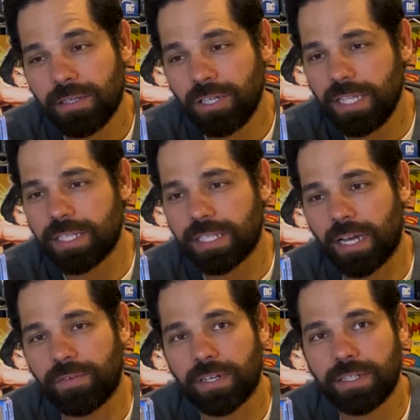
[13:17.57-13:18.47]
Look at this
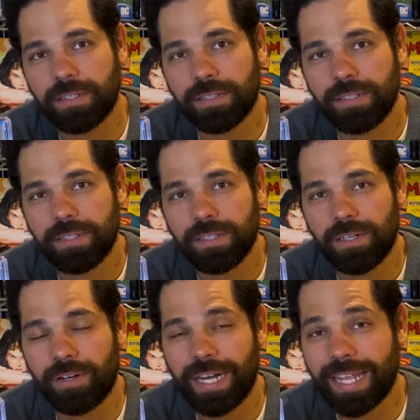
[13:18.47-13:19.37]
cover.
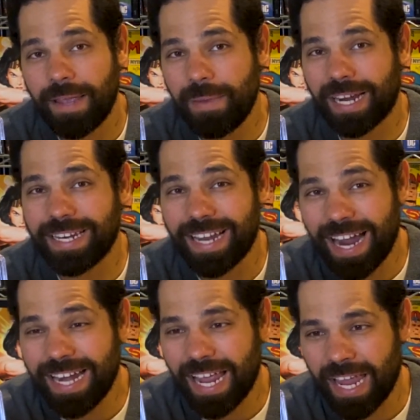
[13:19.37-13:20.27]
All right, came back
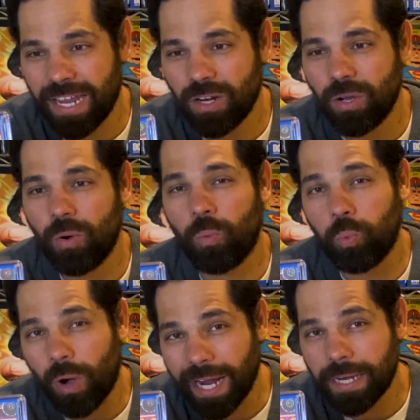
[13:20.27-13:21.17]
9.8
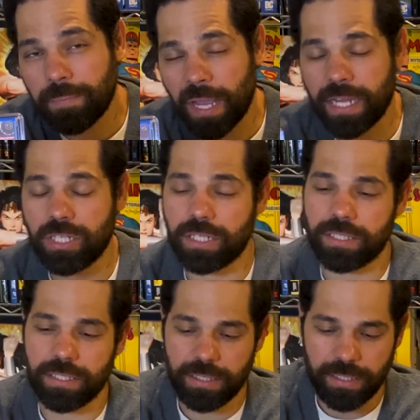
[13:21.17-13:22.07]
white
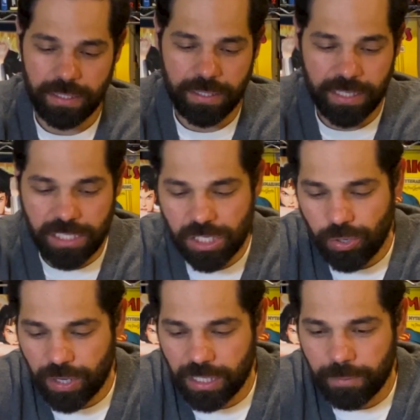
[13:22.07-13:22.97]
pages. This is
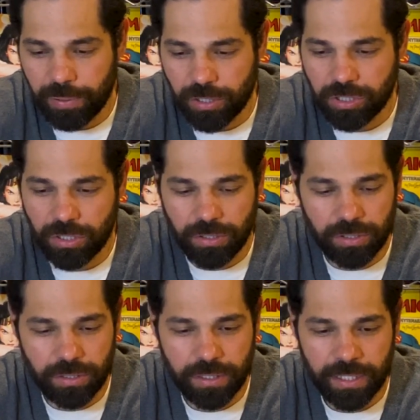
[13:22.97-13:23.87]
going in the
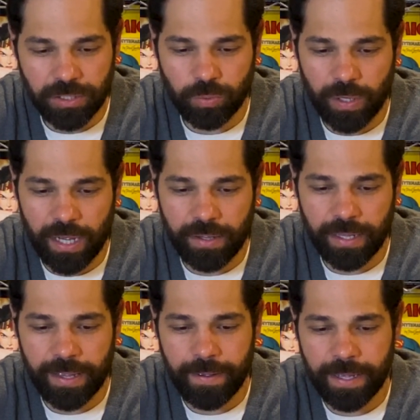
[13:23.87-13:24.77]
personal as
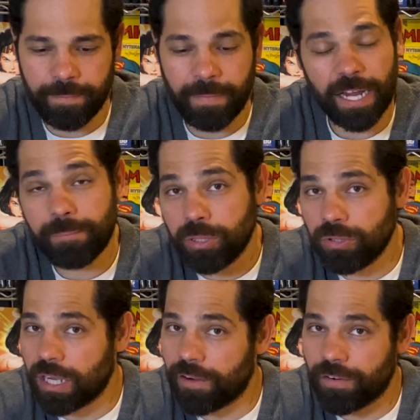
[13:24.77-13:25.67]
well. Mike
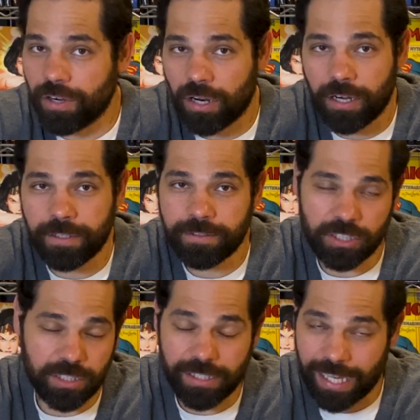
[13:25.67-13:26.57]
Plough cover and art,
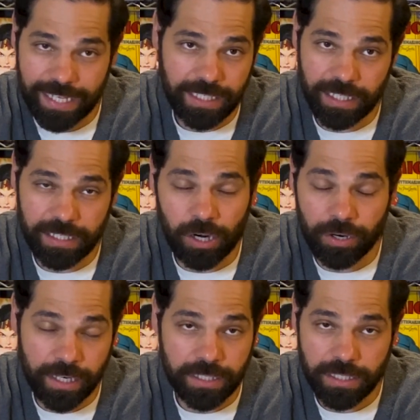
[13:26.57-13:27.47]
just classic
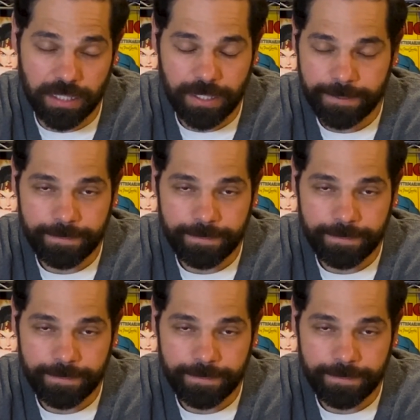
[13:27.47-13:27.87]
artist.